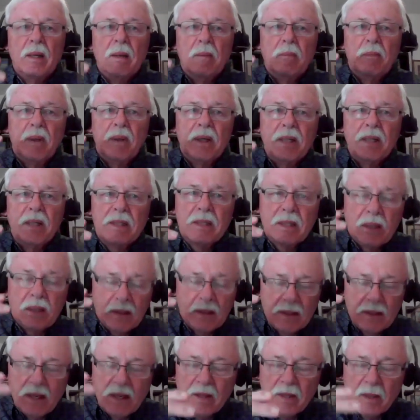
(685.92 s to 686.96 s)
But it's
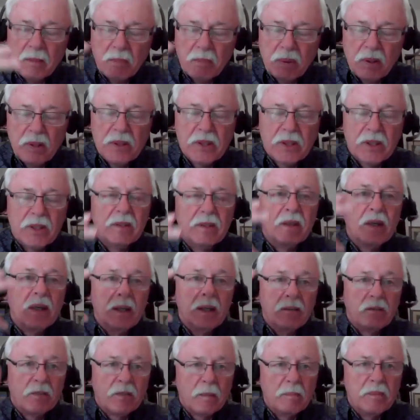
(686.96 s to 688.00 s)
another person
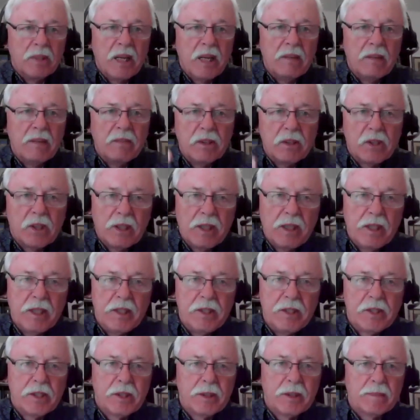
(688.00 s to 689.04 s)
from David's
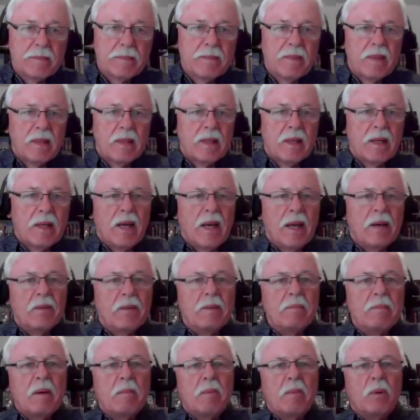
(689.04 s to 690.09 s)
lineage. And
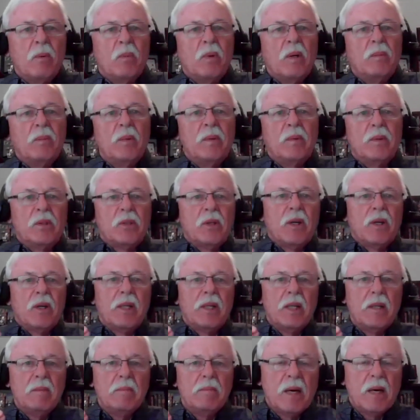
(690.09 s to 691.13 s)
remember when we were
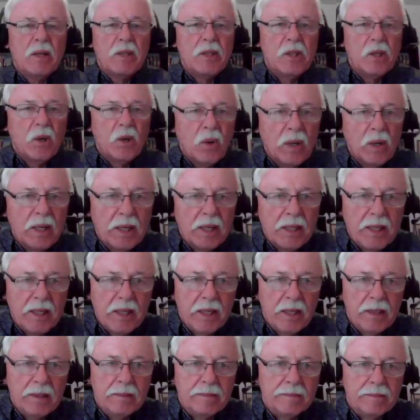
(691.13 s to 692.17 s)
talking about
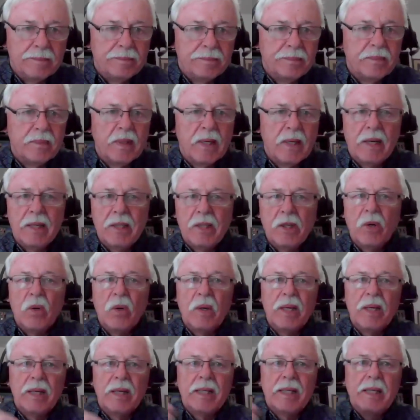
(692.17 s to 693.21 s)
Yehoiakim, not
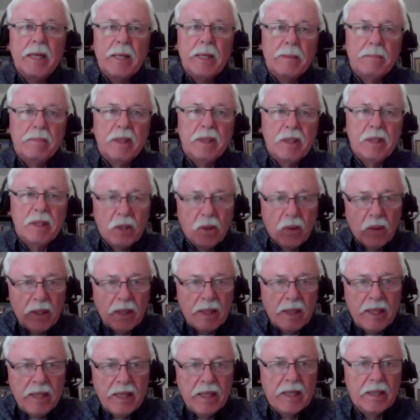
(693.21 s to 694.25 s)
Yehoiakim, but
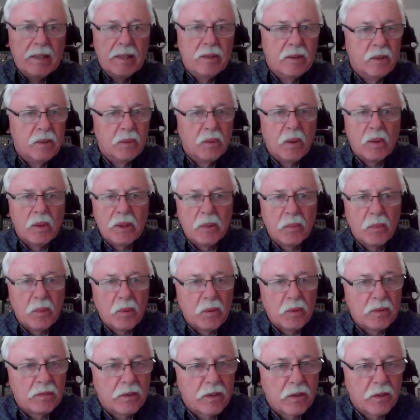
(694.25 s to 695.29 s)
Yehoiakim, who only
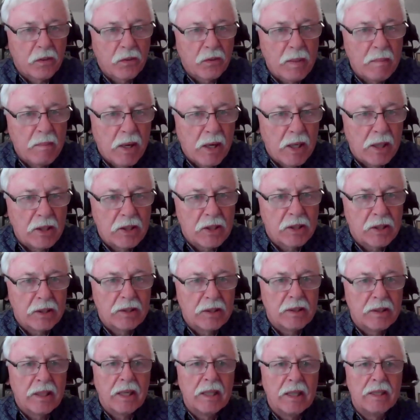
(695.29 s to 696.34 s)
ruled for 3 months
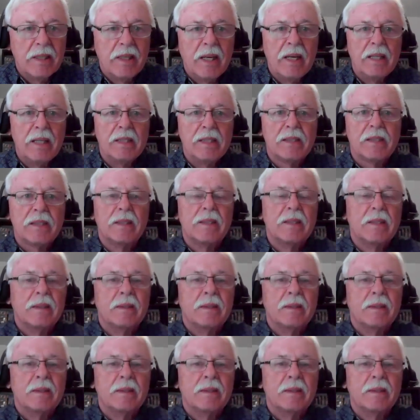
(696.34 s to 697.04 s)
and 10 days,